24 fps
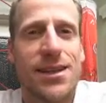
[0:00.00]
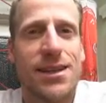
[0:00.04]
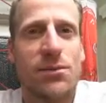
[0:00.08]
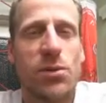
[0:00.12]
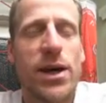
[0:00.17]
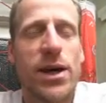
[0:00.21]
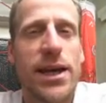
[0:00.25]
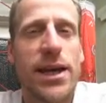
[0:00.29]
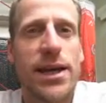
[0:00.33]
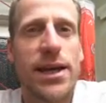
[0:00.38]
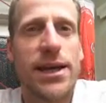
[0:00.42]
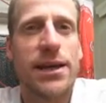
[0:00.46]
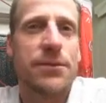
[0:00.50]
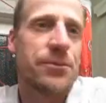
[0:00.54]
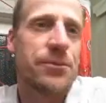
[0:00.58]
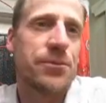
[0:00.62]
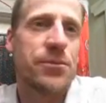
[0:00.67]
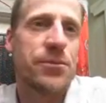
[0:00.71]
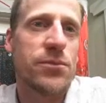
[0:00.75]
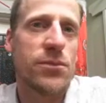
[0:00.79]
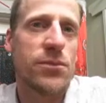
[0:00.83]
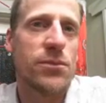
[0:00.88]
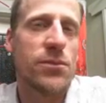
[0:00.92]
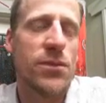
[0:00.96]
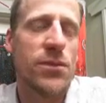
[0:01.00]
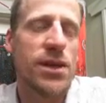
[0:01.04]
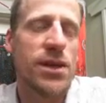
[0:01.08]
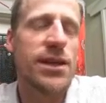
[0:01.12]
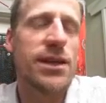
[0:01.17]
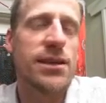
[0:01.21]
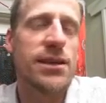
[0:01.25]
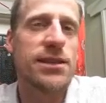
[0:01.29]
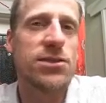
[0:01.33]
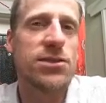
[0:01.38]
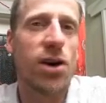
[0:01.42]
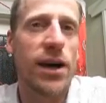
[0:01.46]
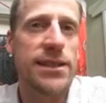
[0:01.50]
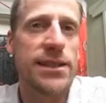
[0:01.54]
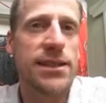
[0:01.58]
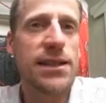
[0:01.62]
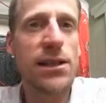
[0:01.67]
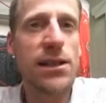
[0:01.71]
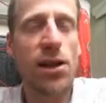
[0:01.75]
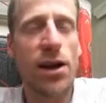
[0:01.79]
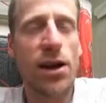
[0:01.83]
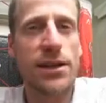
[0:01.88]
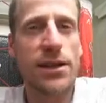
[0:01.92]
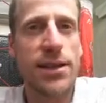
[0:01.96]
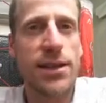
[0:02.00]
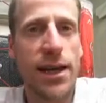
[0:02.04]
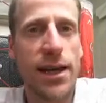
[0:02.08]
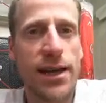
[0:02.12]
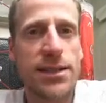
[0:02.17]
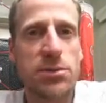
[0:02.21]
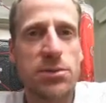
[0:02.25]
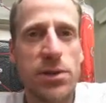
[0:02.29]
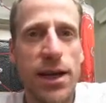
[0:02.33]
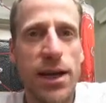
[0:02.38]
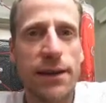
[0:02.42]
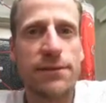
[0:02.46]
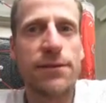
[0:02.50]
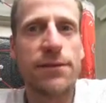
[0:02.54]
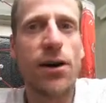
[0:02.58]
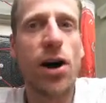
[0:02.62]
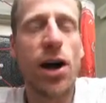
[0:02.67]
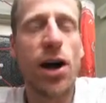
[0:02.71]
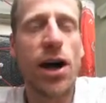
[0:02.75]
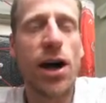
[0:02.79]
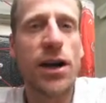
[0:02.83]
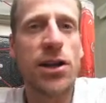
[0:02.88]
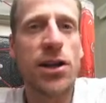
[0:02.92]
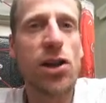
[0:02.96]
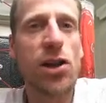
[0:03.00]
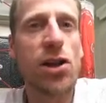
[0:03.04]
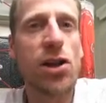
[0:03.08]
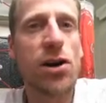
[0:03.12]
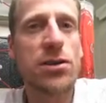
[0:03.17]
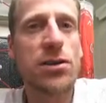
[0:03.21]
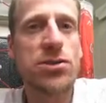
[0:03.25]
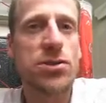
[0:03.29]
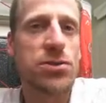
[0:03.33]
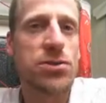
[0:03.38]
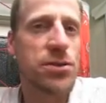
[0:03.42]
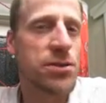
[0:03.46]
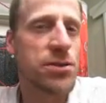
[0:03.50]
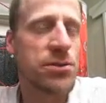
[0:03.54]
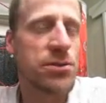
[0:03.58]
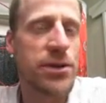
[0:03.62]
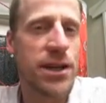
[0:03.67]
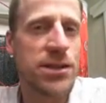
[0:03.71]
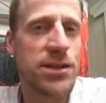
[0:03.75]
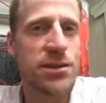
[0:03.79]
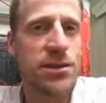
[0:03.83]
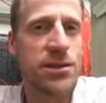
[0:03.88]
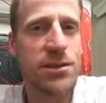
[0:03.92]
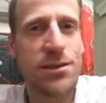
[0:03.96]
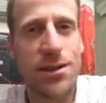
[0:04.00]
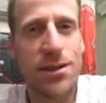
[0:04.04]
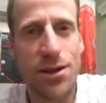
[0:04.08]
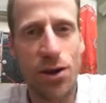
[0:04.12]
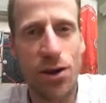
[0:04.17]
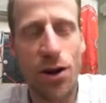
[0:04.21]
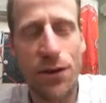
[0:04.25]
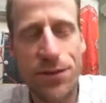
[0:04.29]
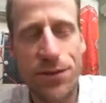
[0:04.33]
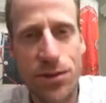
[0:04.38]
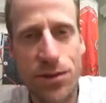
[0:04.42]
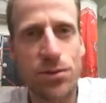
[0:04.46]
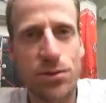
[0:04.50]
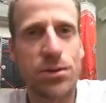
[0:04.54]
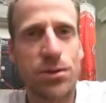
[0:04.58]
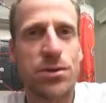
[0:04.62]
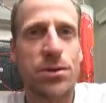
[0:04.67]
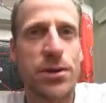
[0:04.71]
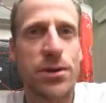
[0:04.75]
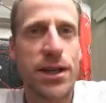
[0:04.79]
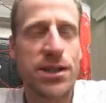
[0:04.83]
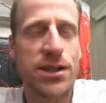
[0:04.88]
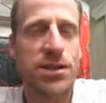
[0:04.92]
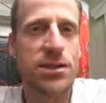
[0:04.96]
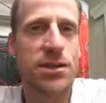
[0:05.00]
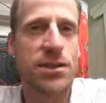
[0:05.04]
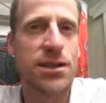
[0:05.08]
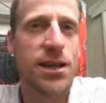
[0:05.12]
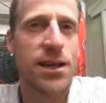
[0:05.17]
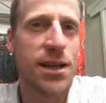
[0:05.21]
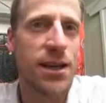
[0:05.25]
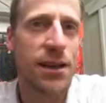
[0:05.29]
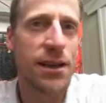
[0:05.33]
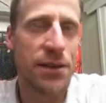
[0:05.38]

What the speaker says: where in this idealized case we have an alongshore direction, an offshore direction.